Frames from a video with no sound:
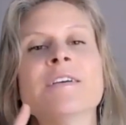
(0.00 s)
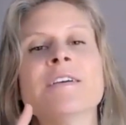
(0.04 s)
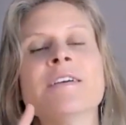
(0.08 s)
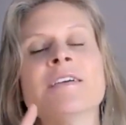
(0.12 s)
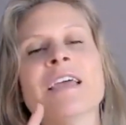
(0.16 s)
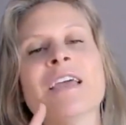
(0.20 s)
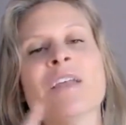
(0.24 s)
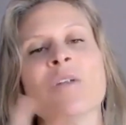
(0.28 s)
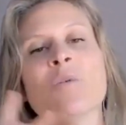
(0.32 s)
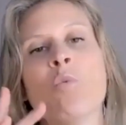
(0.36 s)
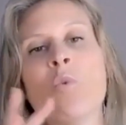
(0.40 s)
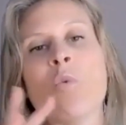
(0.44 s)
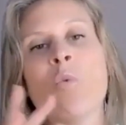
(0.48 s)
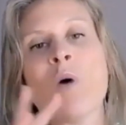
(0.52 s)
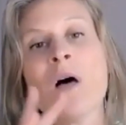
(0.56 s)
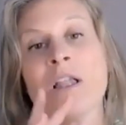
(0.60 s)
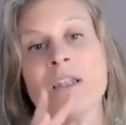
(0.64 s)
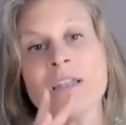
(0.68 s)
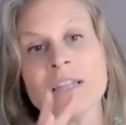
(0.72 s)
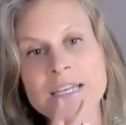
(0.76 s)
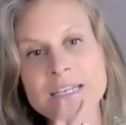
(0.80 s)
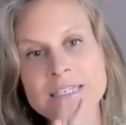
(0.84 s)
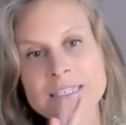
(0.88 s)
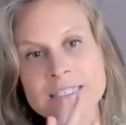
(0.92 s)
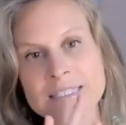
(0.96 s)
and
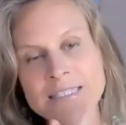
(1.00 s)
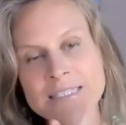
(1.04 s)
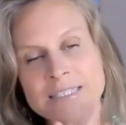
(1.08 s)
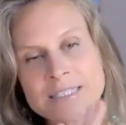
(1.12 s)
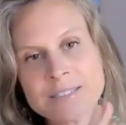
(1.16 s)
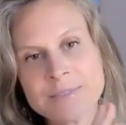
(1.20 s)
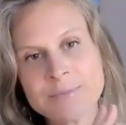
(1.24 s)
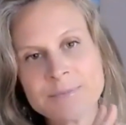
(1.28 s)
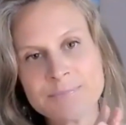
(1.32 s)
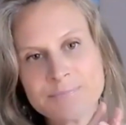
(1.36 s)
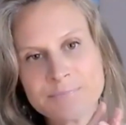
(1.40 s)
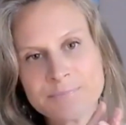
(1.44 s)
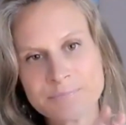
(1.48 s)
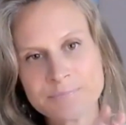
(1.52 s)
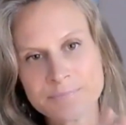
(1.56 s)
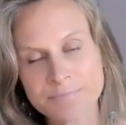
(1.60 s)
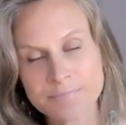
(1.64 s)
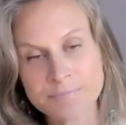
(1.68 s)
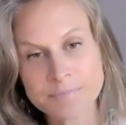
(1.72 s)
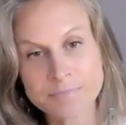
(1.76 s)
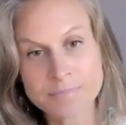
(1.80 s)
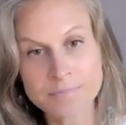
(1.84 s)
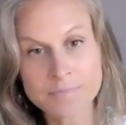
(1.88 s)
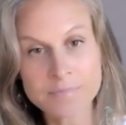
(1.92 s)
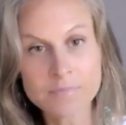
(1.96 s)
wellness
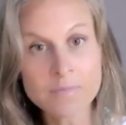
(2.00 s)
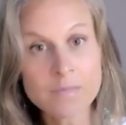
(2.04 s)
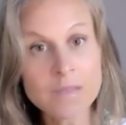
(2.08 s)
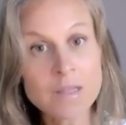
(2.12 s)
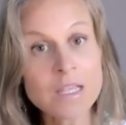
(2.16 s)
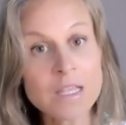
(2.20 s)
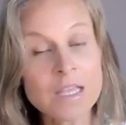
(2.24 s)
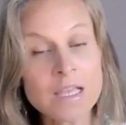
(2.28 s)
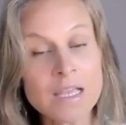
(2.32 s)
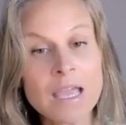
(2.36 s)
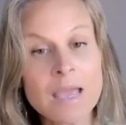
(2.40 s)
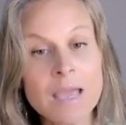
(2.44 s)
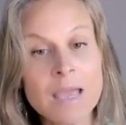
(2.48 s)
and